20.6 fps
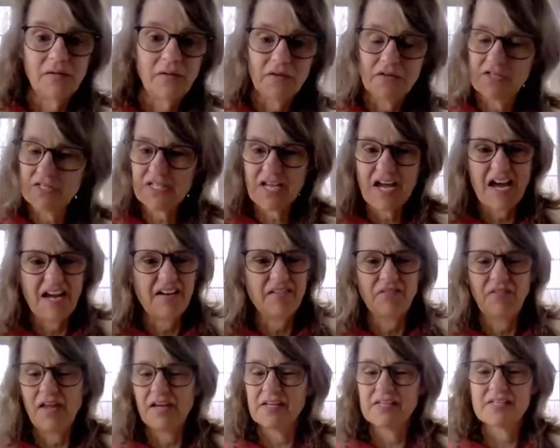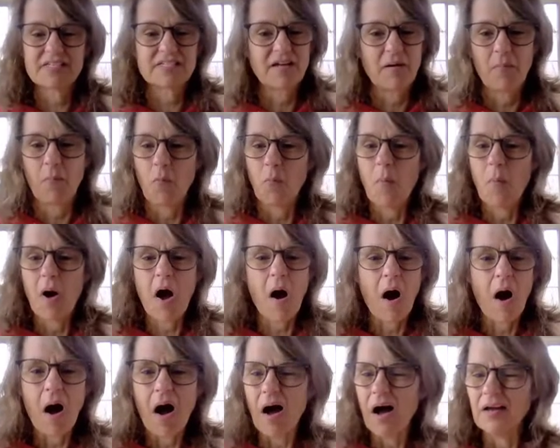It looks kind of like some
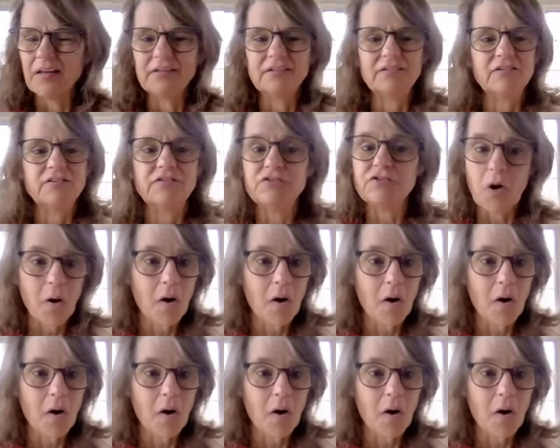odd